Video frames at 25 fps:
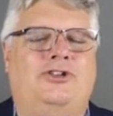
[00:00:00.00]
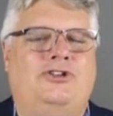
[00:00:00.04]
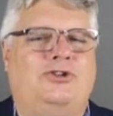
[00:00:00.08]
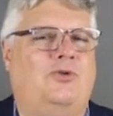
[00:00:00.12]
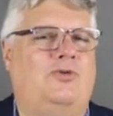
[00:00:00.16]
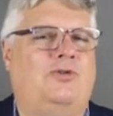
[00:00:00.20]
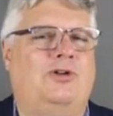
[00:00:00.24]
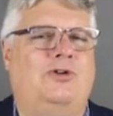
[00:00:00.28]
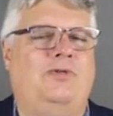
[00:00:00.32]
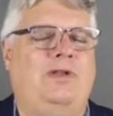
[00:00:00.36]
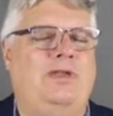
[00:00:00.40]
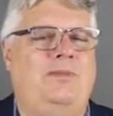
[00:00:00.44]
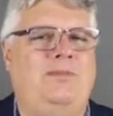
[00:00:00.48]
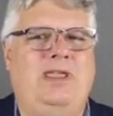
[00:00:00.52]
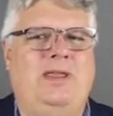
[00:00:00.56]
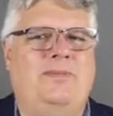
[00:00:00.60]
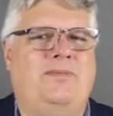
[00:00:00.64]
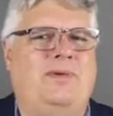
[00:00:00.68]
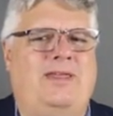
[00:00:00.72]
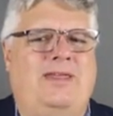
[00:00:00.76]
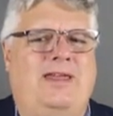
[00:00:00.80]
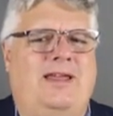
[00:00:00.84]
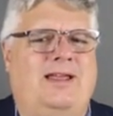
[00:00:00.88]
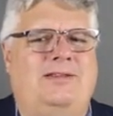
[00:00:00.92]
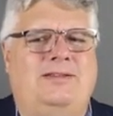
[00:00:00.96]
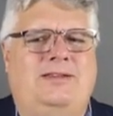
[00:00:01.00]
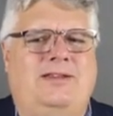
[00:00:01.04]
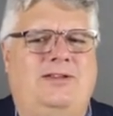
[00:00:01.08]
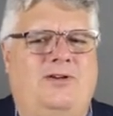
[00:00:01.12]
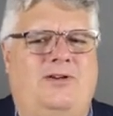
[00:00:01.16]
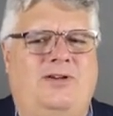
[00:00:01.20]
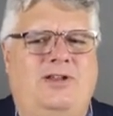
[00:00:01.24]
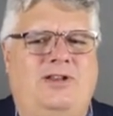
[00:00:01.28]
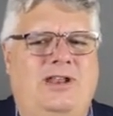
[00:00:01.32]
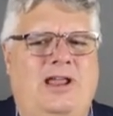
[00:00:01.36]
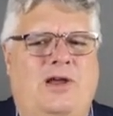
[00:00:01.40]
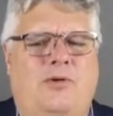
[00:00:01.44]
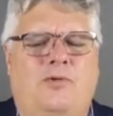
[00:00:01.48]
So what do we mean by that?
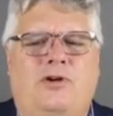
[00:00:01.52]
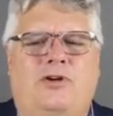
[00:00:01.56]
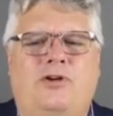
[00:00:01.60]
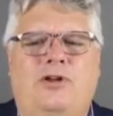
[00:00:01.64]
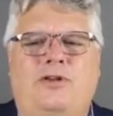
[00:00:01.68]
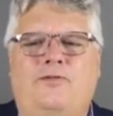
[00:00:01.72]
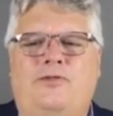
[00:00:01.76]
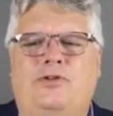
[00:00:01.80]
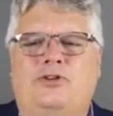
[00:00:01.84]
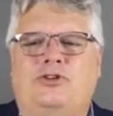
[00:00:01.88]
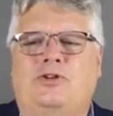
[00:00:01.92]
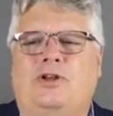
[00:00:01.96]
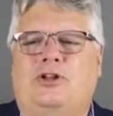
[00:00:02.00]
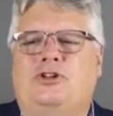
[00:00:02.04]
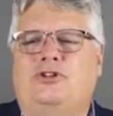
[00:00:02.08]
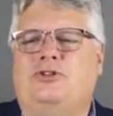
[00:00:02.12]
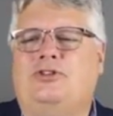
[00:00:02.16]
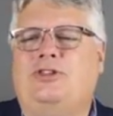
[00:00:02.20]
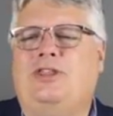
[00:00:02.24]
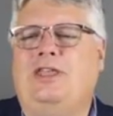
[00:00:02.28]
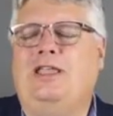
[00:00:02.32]
In network infrastructure,